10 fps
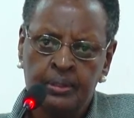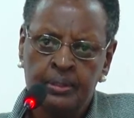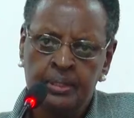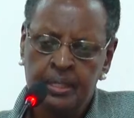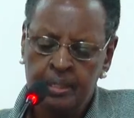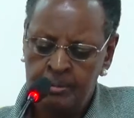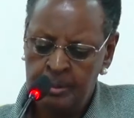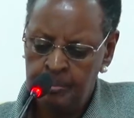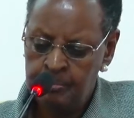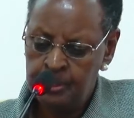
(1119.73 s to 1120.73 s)

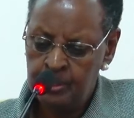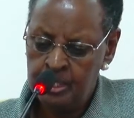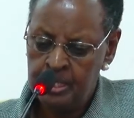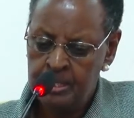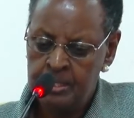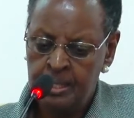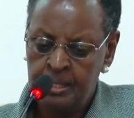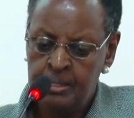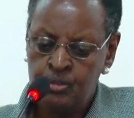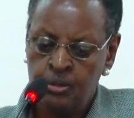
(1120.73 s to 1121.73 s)
The buildings
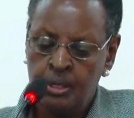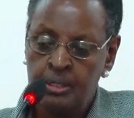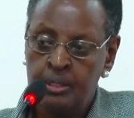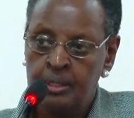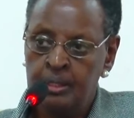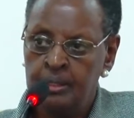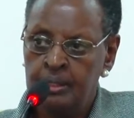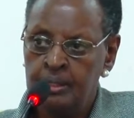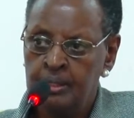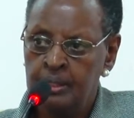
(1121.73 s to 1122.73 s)

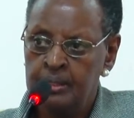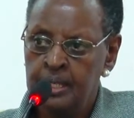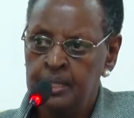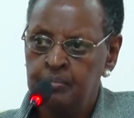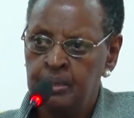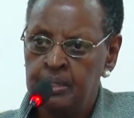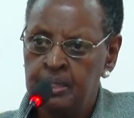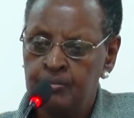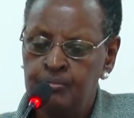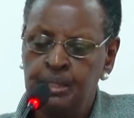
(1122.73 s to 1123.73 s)
are done by
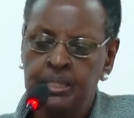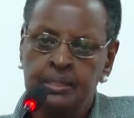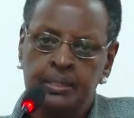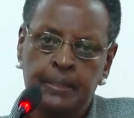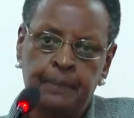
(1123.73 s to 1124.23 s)
government,